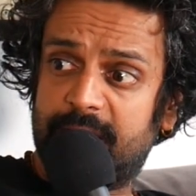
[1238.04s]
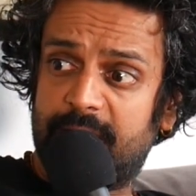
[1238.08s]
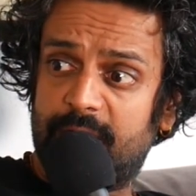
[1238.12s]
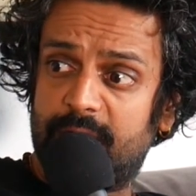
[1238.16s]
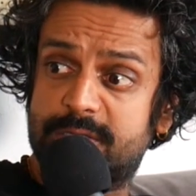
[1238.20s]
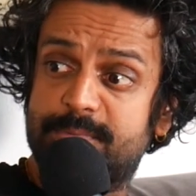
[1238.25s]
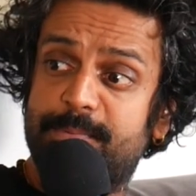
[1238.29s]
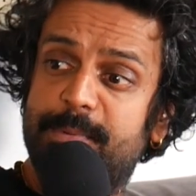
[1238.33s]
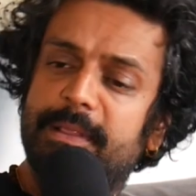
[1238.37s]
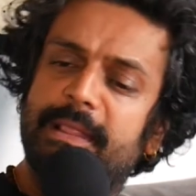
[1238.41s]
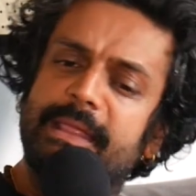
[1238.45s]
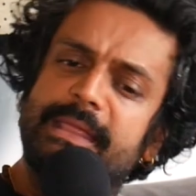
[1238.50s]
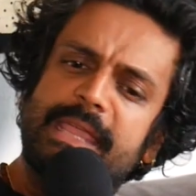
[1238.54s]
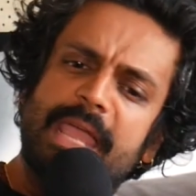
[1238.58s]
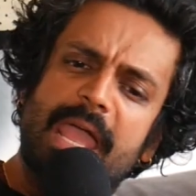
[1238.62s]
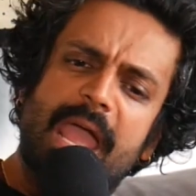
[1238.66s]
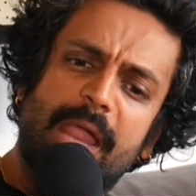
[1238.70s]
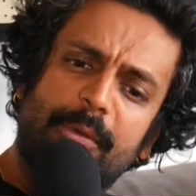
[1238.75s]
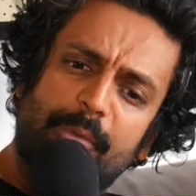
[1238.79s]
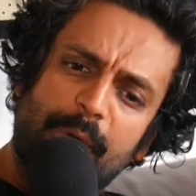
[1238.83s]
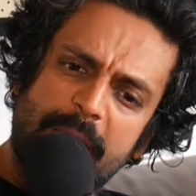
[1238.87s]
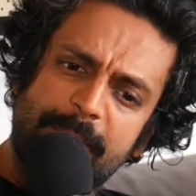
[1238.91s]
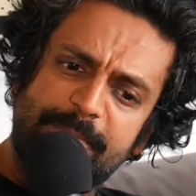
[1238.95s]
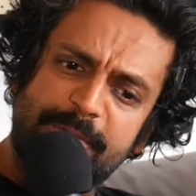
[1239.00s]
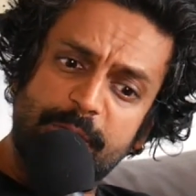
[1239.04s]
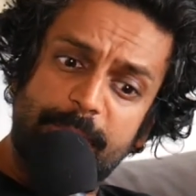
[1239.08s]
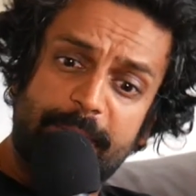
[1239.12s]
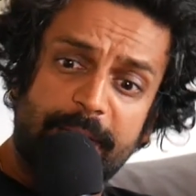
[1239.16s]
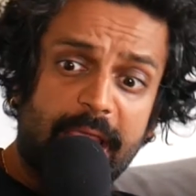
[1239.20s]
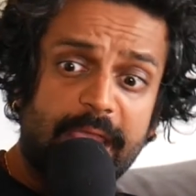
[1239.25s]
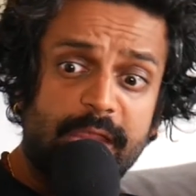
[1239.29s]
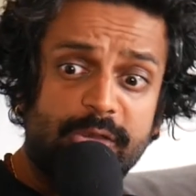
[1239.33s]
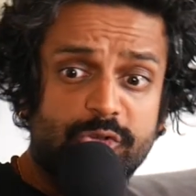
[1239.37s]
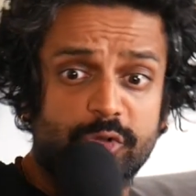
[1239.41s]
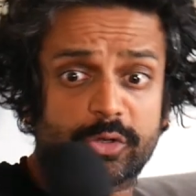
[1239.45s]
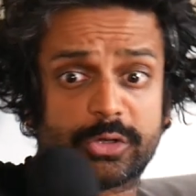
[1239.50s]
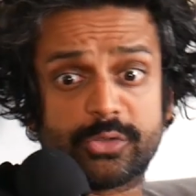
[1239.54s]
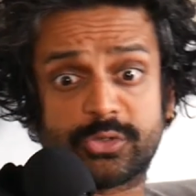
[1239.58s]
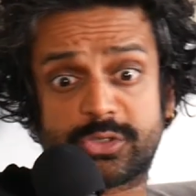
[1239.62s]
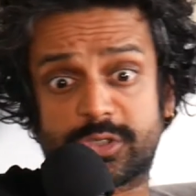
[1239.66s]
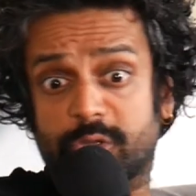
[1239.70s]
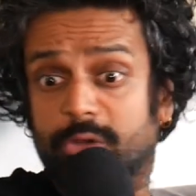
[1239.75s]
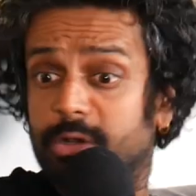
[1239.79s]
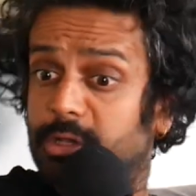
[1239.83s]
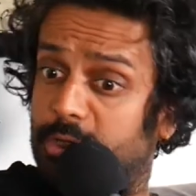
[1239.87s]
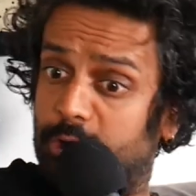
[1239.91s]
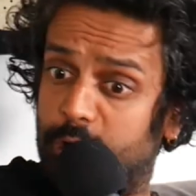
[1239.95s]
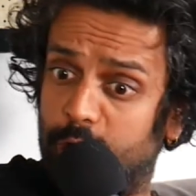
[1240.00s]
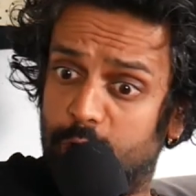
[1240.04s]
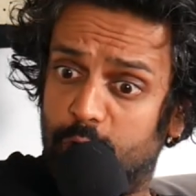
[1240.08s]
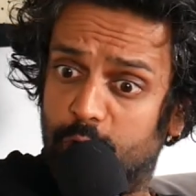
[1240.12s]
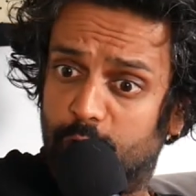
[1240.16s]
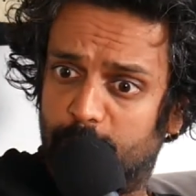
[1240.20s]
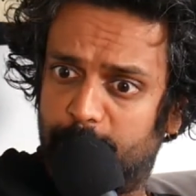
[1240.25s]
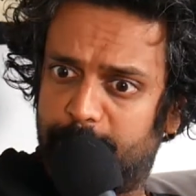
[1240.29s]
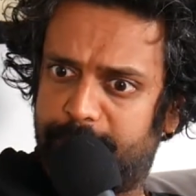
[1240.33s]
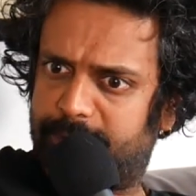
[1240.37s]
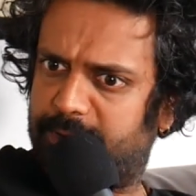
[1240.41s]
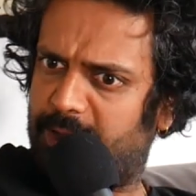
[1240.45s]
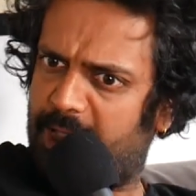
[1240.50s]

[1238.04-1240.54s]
You know, it's being like, yeah, I raped you, but I introduced you to lube.